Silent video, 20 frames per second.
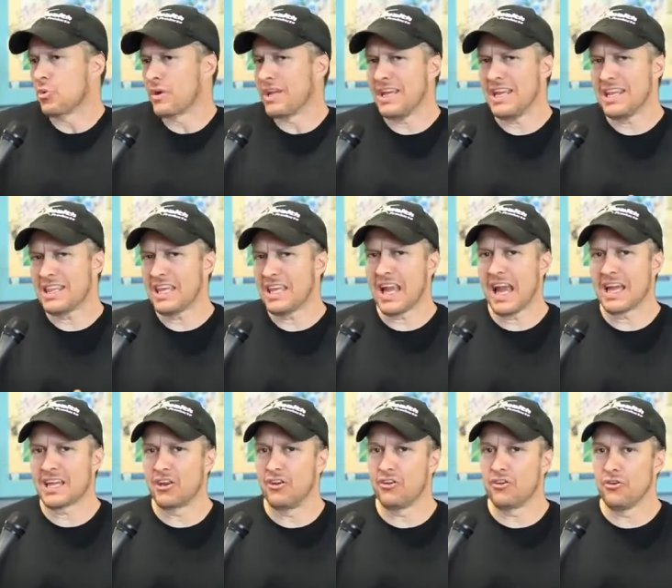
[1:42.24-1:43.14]
So anything
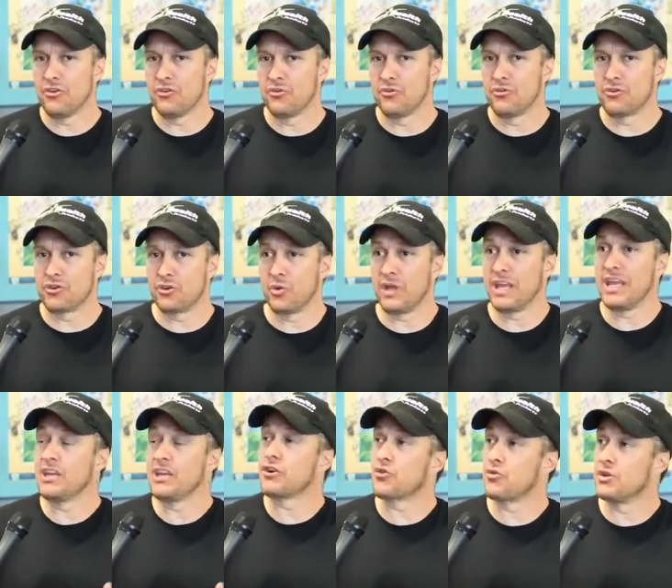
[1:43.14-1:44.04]
I can do to
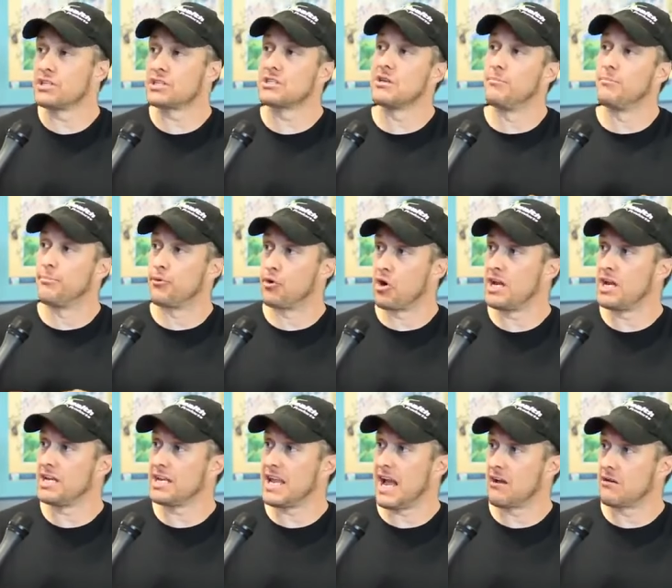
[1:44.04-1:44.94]
increase the
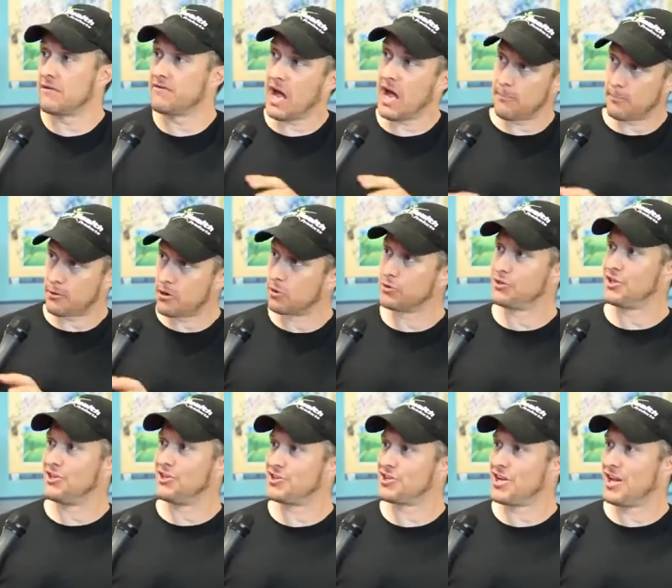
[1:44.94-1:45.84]
breakdown of that
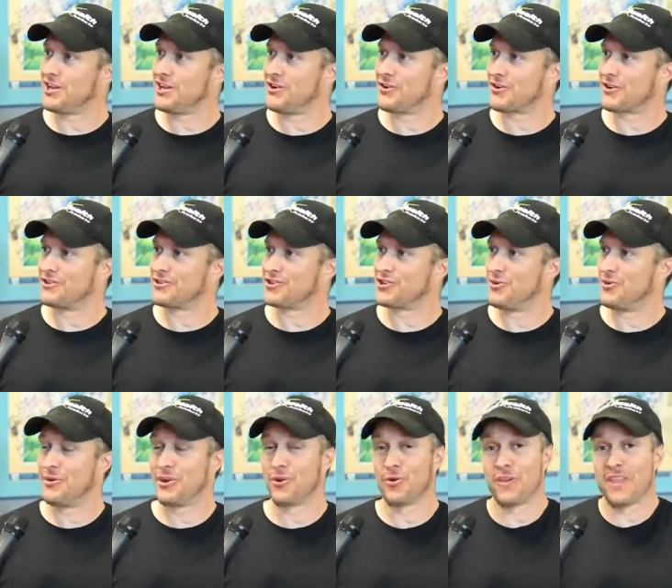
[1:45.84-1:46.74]
protein shake you're
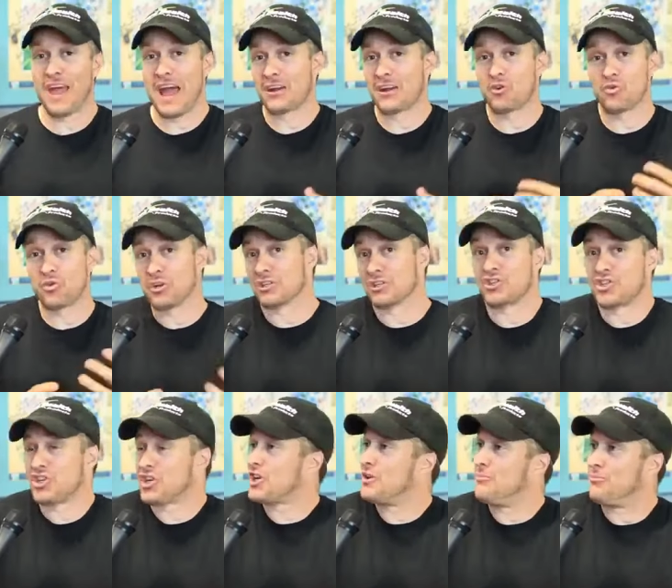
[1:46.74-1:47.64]
consuming or that grilled
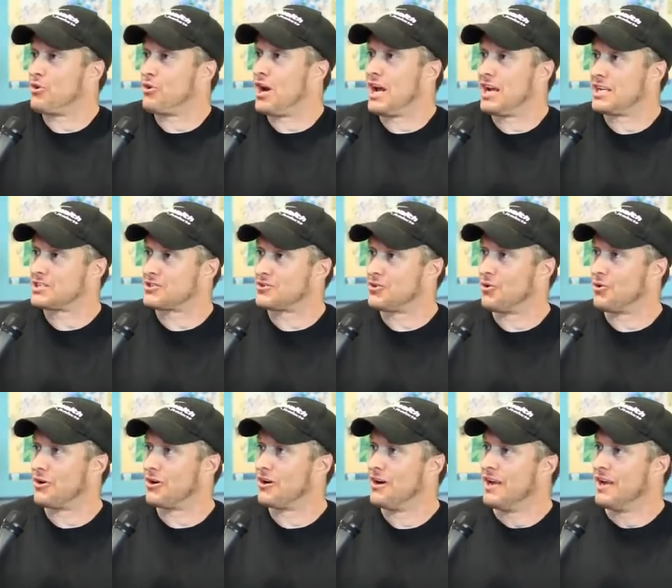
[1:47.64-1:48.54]
chicken breast
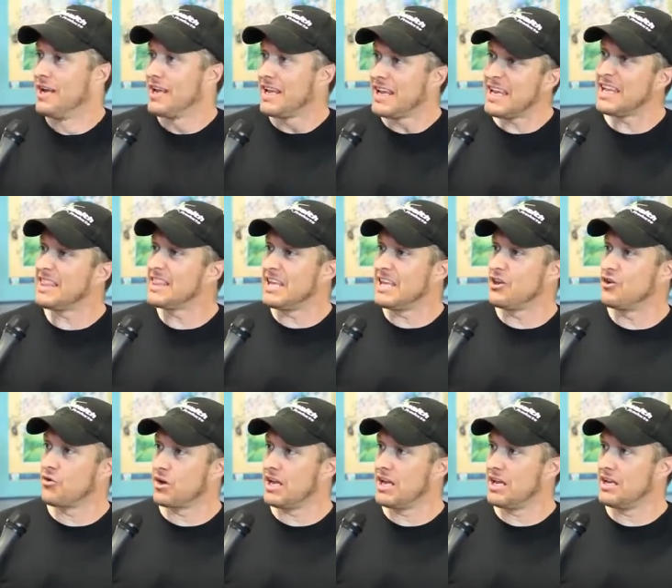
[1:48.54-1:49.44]
or anything
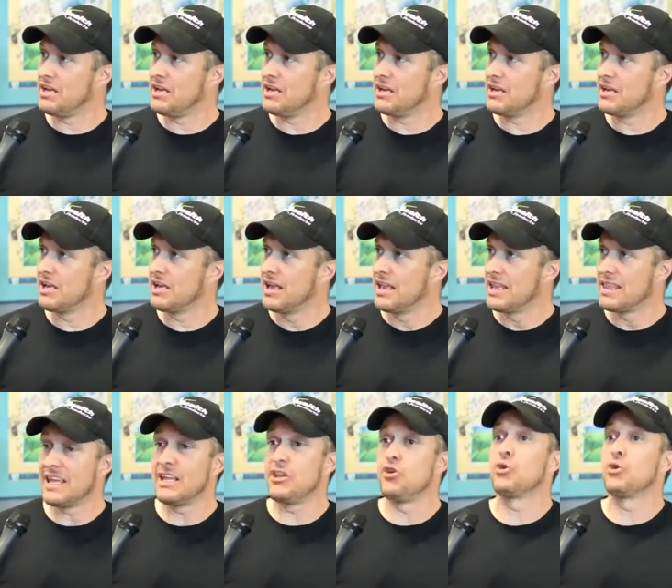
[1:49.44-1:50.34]
you're eating,
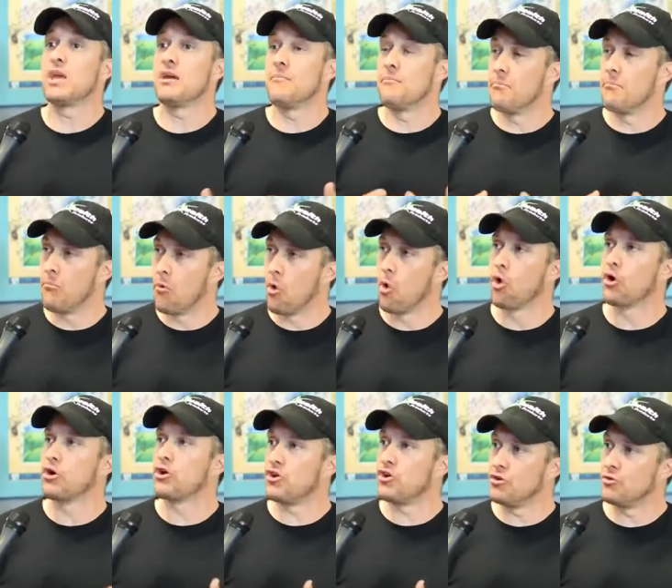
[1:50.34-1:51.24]
then you get
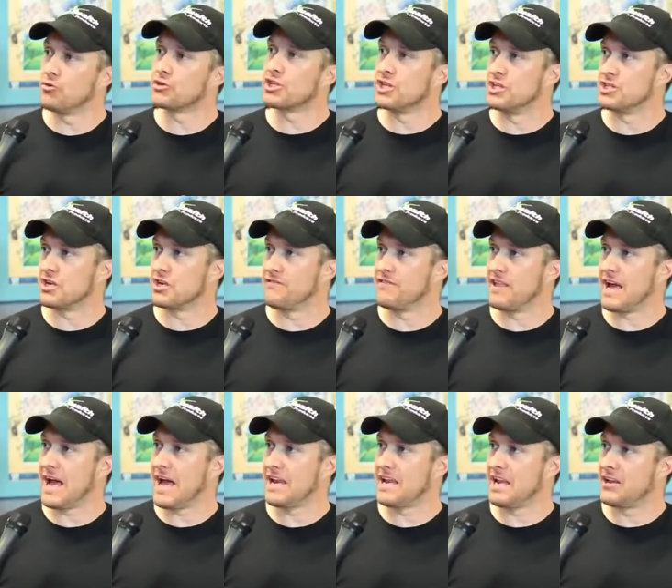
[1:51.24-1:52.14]
more usage of
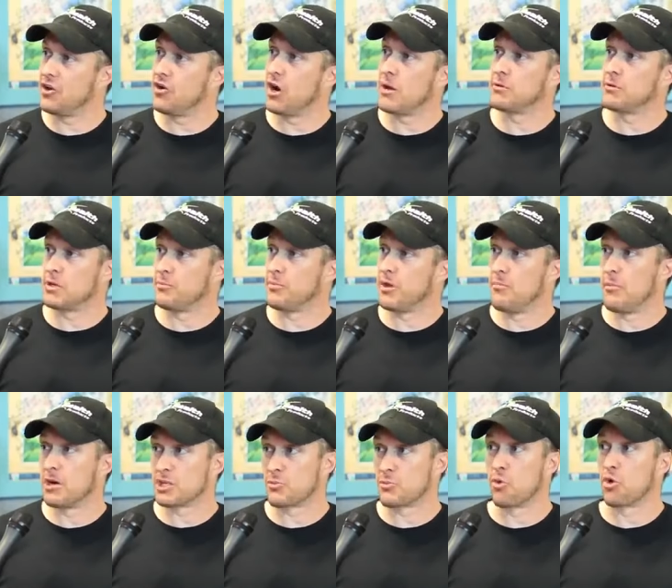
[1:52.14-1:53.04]
that and you're able to be
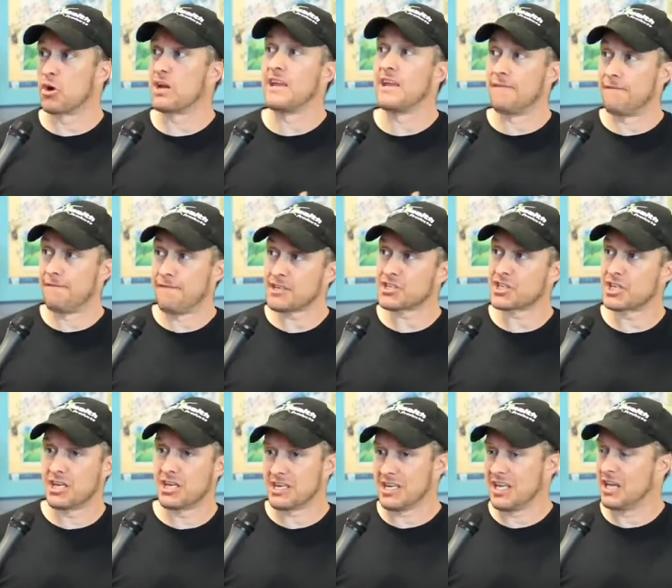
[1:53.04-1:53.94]
much more
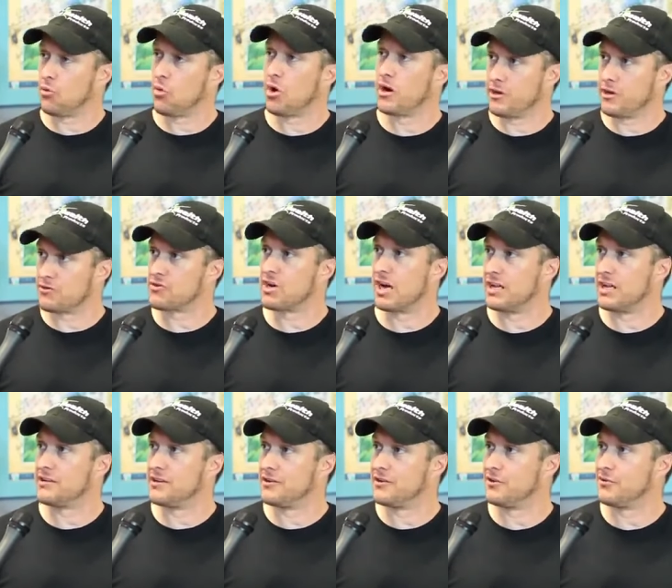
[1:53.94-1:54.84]
efficient in what you're
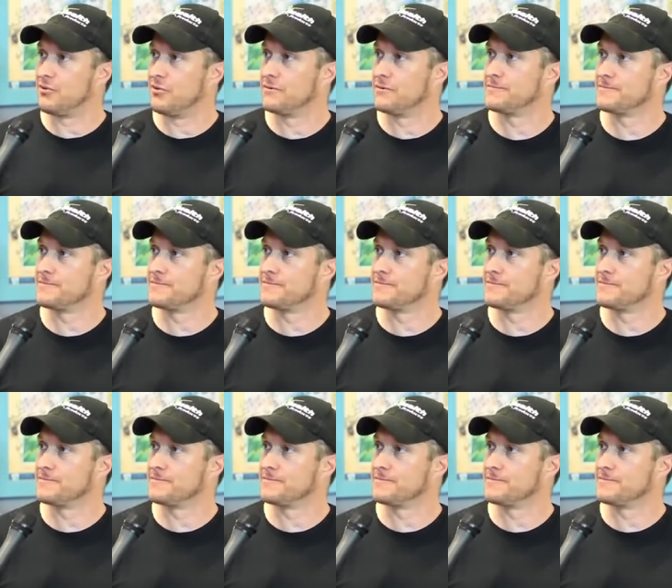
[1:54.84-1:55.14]
trying to do.